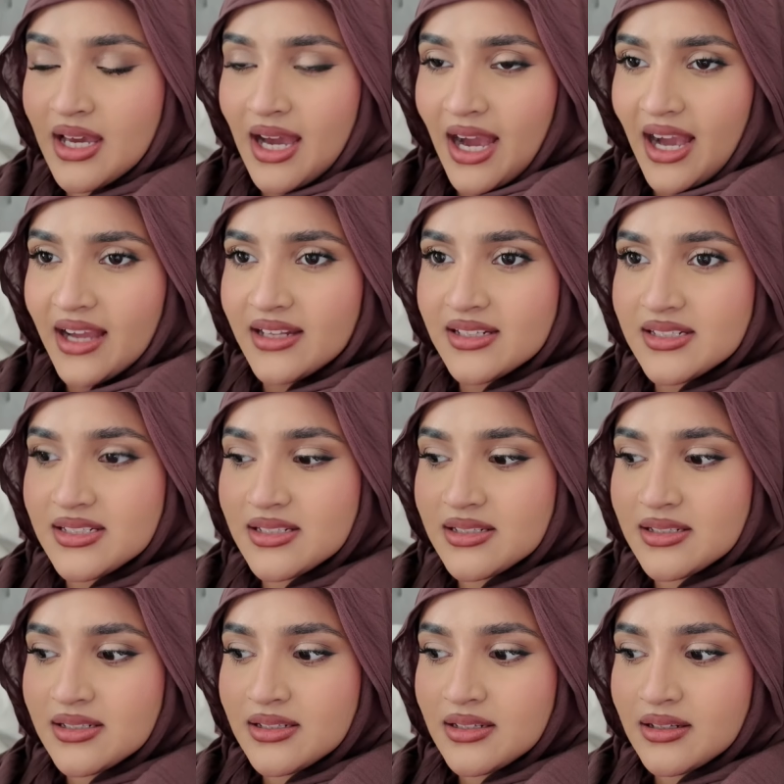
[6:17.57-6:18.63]
and
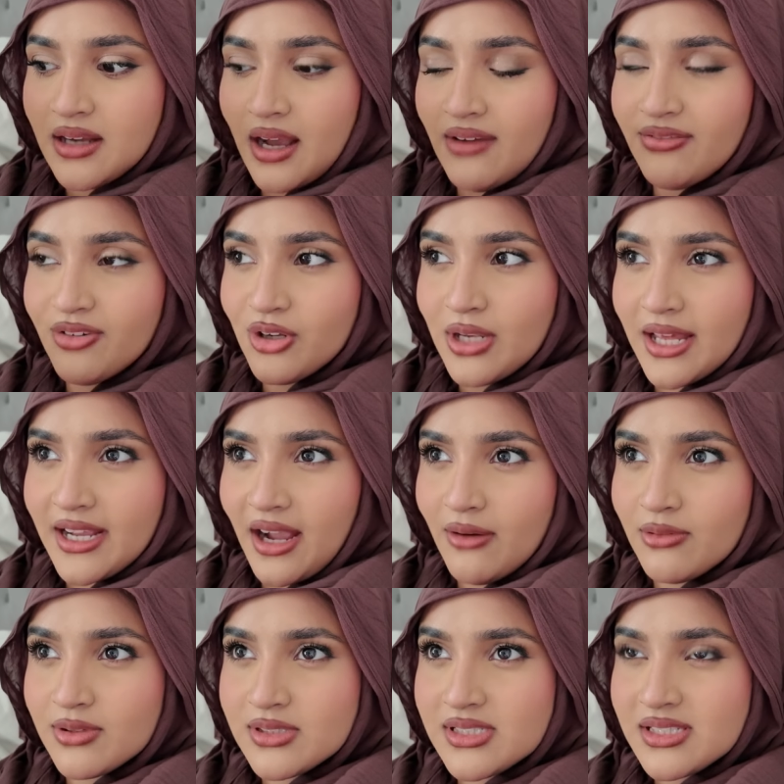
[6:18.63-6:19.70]
I felt like I
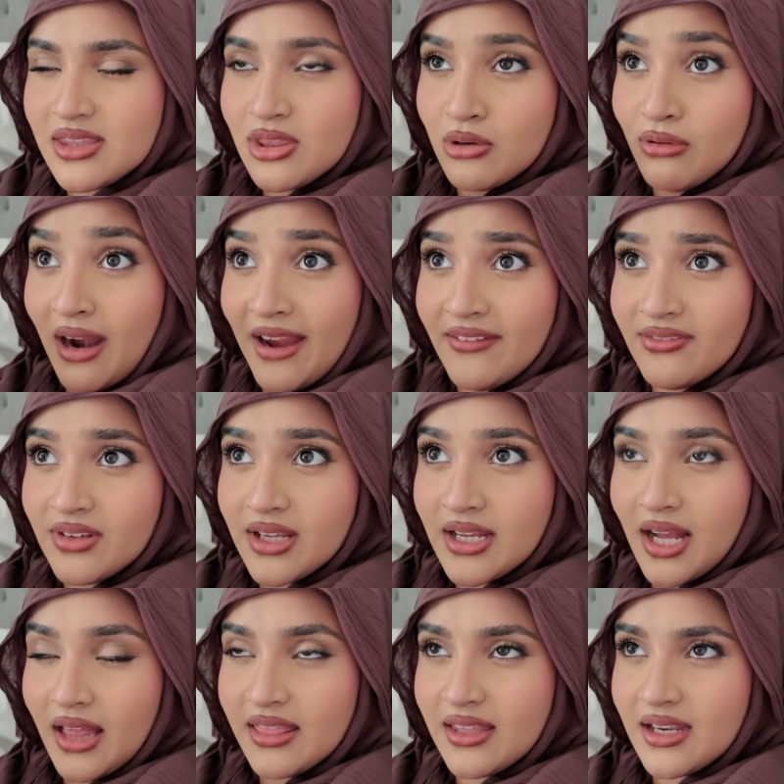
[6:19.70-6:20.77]
was thriving.
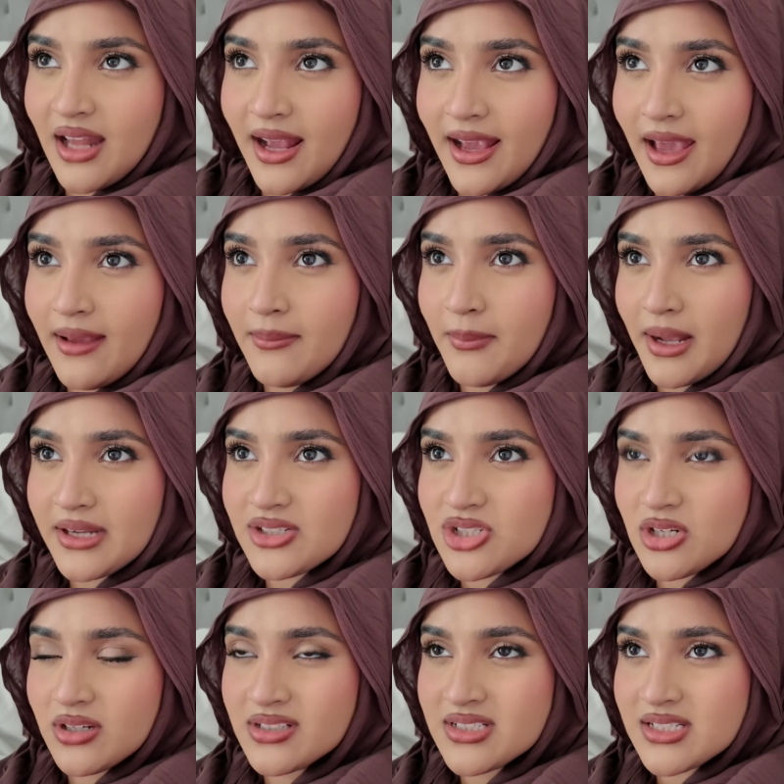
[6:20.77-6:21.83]
And then I came back
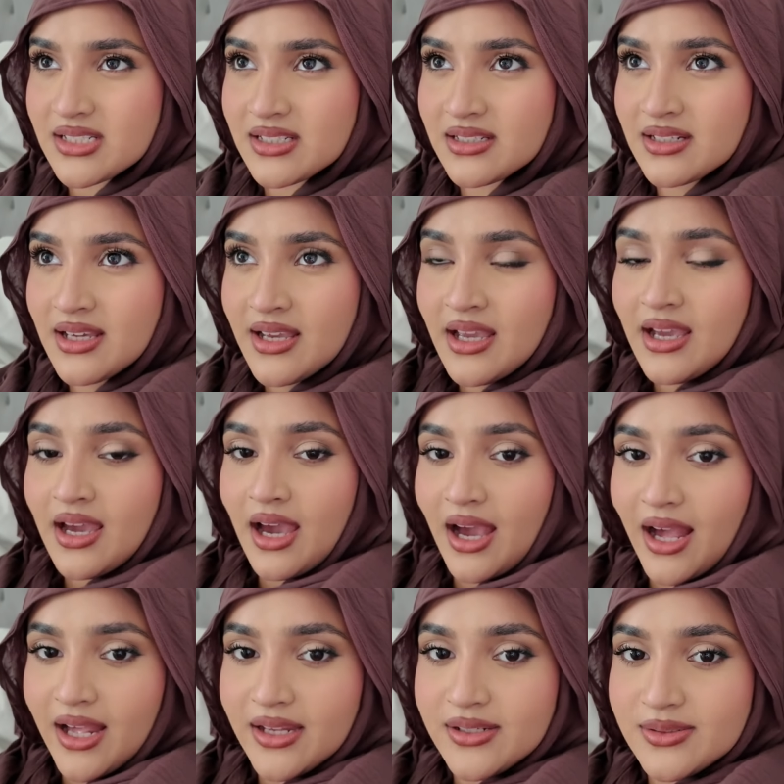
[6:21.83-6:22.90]
to London,
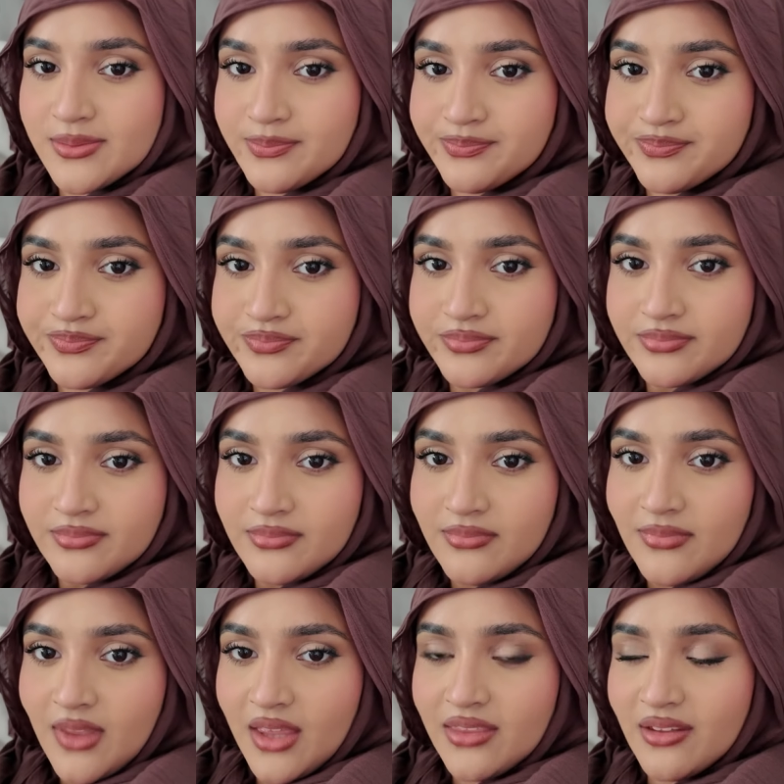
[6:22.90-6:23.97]
and
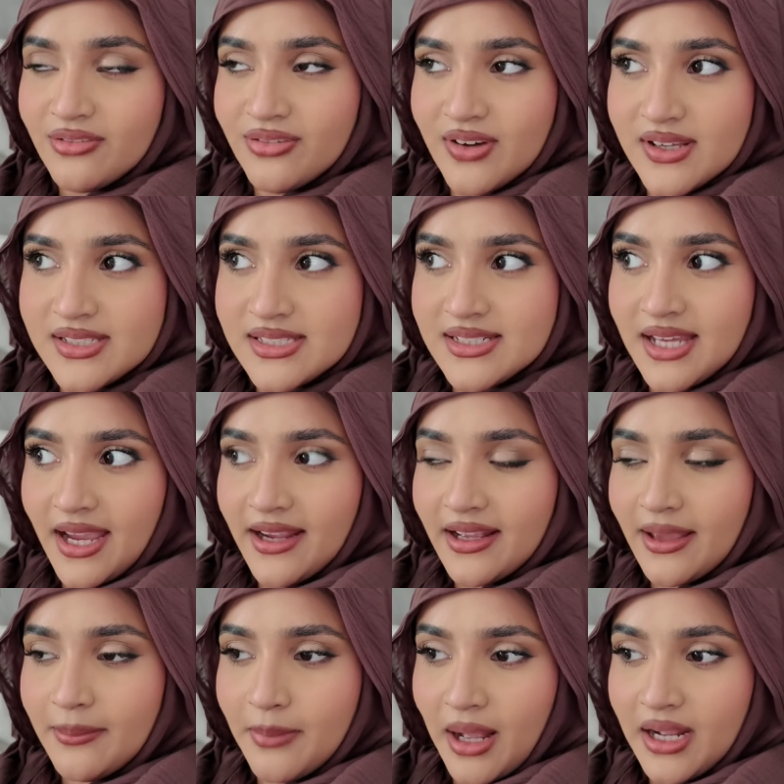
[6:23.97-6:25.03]
the first day I
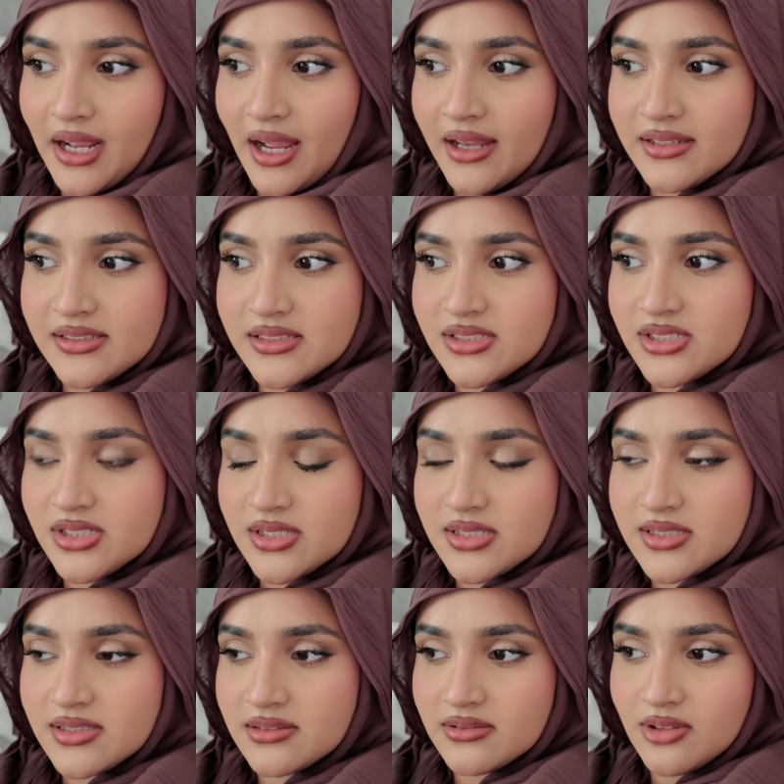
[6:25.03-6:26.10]
came back, I had
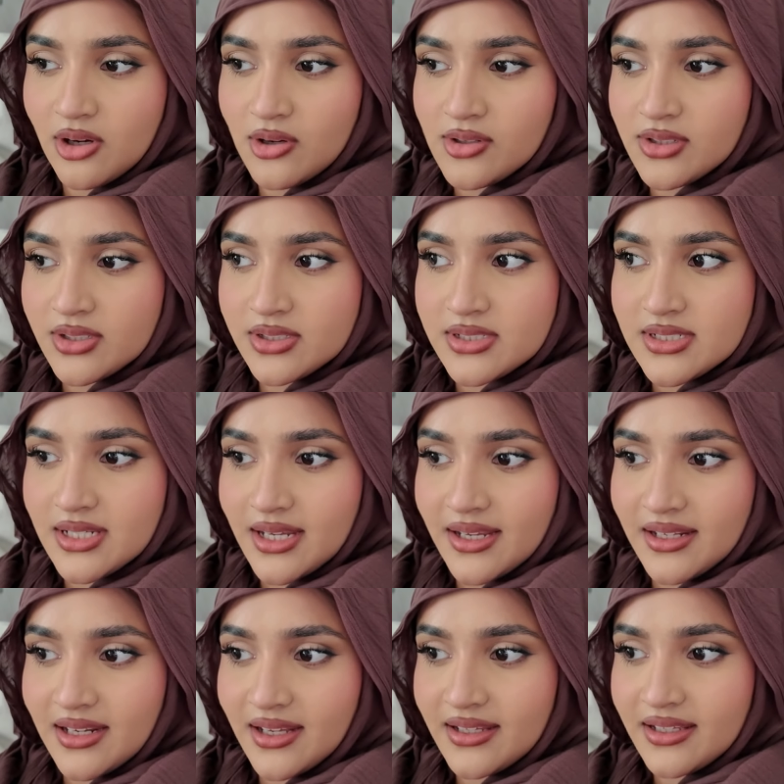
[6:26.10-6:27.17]
just not a good
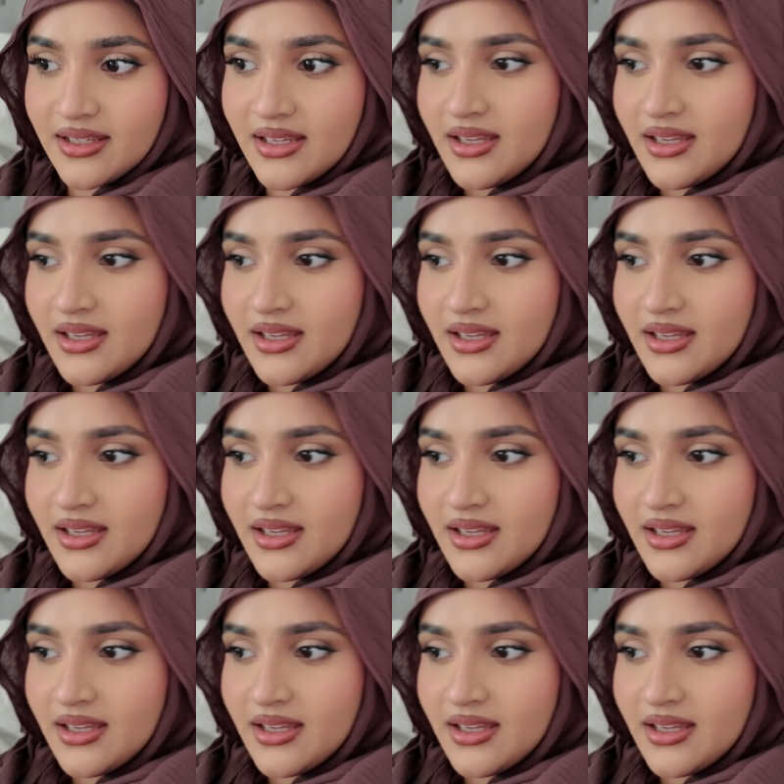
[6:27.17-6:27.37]
day, like